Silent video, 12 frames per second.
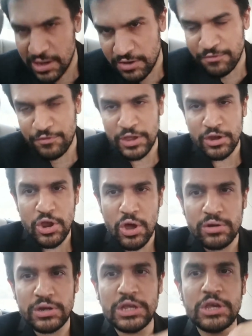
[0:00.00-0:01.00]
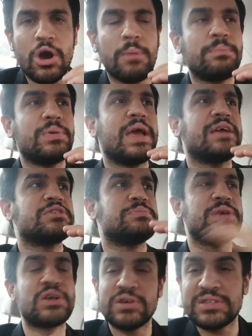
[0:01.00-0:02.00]
inferiority complex
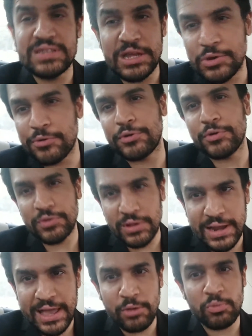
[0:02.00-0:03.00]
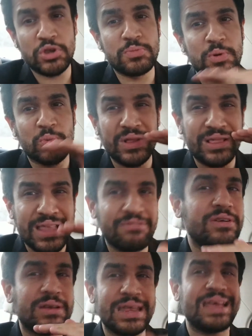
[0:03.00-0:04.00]
because they don't know the language but will
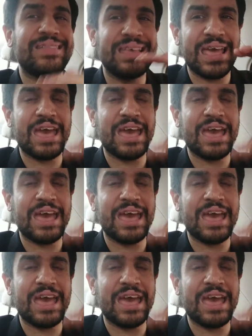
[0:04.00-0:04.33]
never take the